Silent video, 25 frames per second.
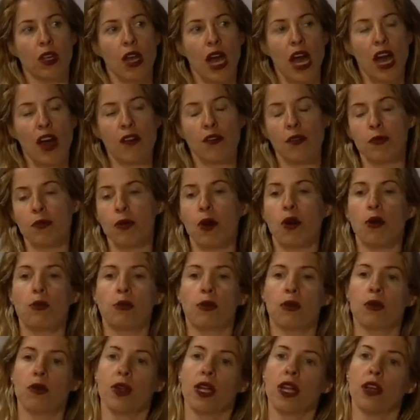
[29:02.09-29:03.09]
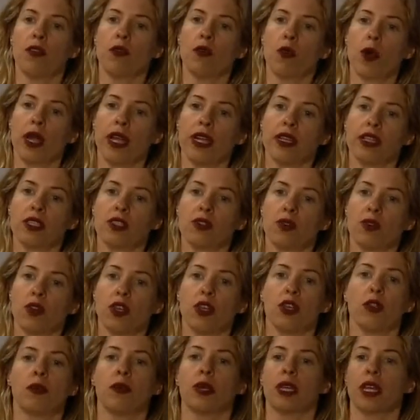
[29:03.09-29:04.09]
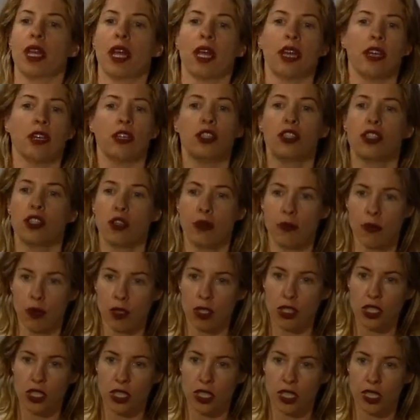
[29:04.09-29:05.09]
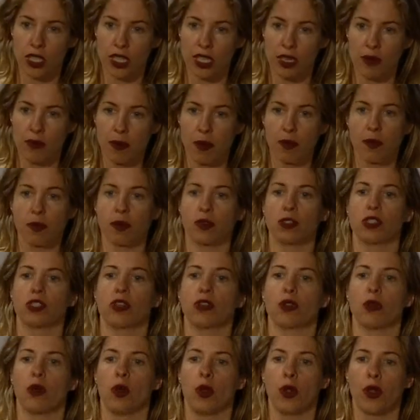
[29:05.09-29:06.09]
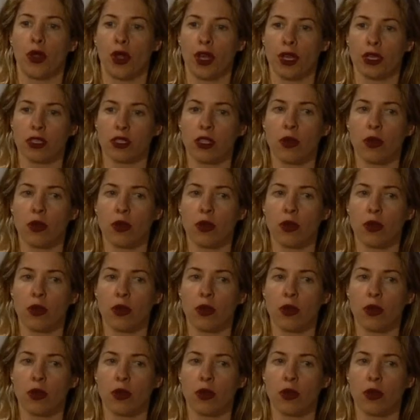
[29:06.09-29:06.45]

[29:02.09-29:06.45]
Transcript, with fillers: have a potpourri of ways for you to engage emotionally, but we won't show the whole thing.